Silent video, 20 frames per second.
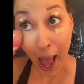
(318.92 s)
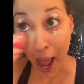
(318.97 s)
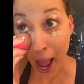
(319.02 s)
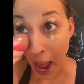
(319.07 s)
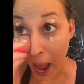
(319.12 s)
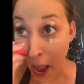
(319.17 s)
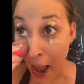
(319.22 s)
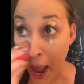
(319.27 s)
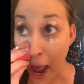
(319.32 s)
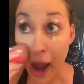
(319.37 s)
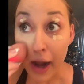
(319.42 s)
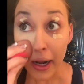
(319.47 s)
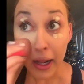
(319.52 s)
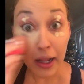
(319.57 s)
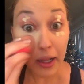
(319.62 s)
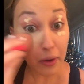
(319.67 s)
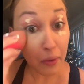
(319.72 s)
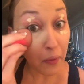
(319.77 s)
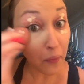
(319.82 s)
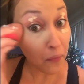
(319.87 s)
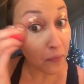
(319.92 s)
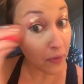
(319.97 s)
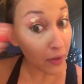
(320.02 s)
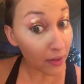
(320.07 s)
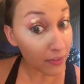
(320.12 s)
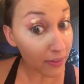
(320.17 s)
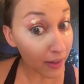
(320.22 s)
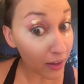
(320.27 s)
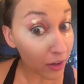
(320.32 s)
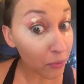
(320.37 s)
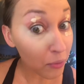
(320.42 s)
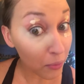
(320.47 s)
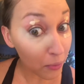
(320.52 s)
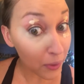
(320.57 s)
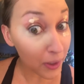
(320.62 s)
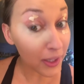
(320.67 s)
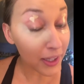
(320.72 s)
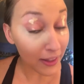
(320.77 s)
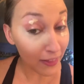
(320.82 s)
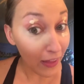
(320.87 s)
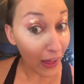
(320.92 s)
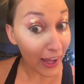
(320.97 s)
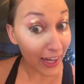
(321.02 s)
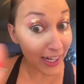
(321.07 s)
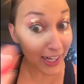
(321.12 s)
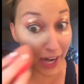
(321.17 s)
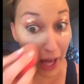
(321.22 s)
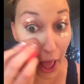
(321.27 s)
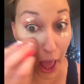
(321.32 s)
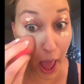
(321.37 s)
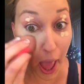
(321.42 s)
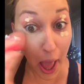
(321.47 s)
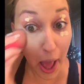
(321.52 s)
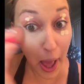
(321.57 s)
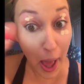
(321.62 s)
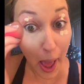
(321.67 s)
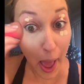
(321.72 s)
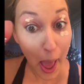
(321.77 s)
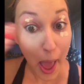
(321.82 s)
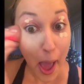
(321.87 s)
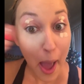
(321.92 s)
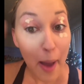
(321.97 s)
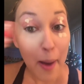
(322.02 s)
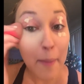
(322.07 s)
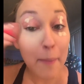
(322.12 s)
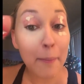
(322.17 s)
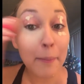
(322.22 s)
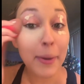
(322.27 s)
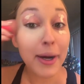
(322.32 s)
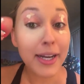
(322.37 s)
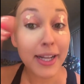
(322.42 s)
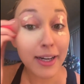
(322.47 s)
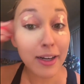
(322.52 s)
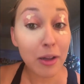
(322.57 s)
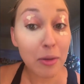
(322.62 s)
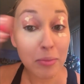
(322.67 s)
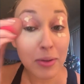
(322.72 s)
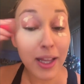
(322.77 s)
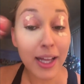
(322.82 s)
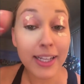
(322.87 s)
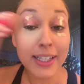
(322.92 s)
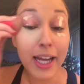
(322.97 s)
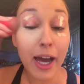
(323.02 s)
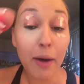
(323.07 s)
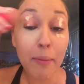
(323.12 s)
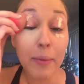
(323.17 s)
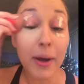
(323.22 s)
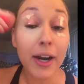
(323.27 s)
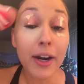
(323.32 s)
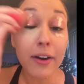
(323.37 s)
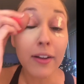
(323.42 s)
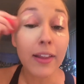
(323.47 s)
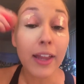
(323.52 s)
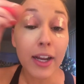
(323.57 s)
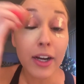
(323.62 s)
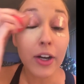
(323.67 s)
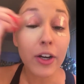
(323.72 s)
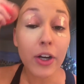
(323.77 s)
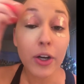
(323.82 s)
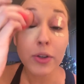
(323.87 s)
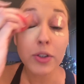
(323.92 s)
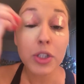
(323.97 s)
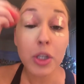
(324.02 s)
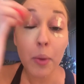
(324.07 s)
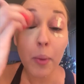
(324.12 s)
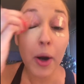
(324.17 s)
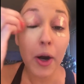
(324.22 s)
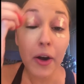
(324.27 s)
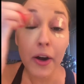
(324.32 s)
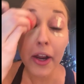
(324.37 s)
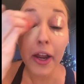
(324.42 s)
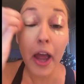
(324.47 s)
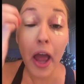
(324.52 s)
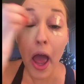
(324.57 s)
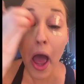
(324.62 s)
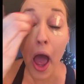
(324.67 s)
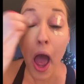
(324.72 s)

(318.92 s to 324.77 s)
and you can see it's like really light, but it'll blend out better later, don't you worry.